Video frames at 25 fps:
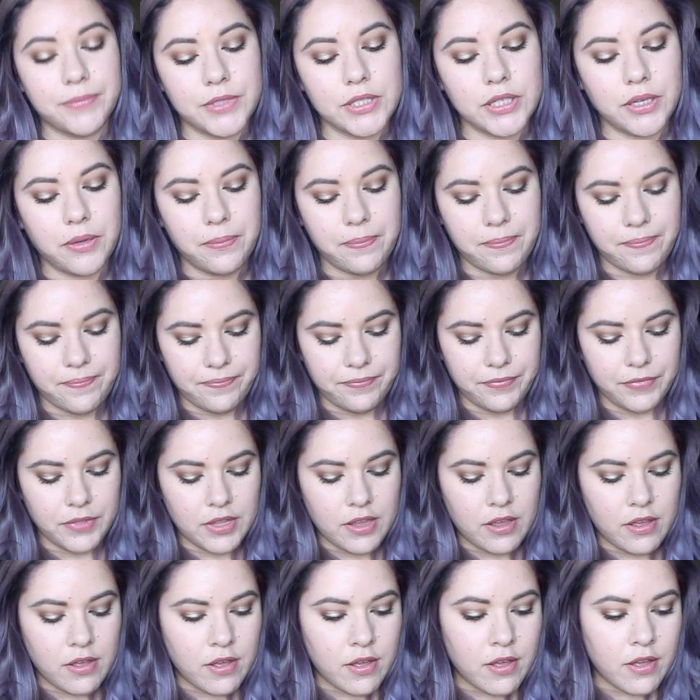So
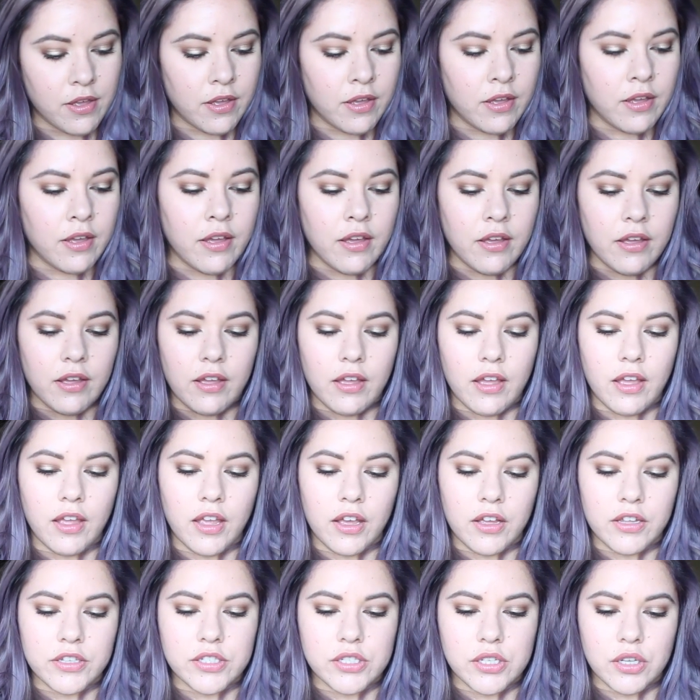
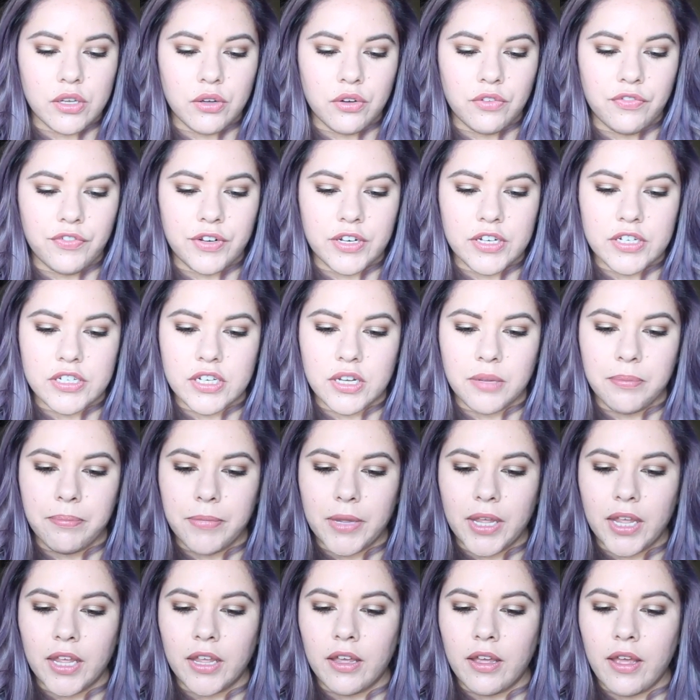I also finished up
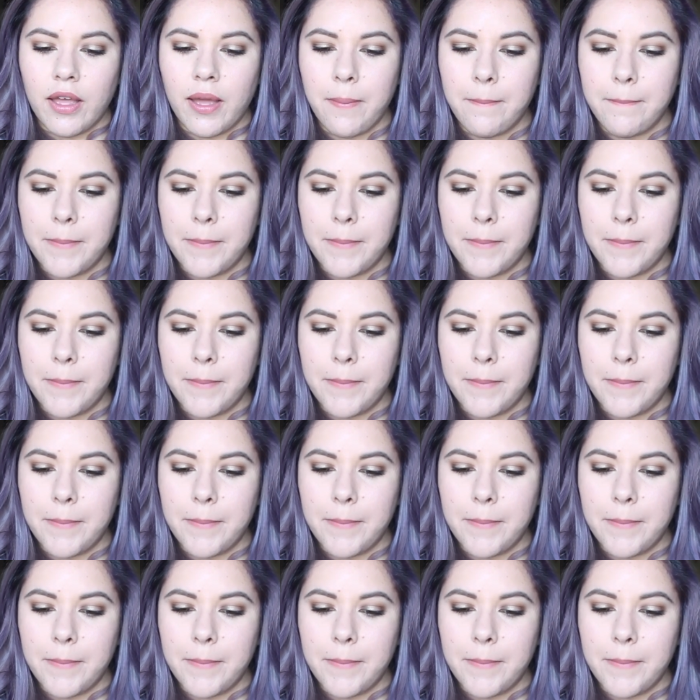my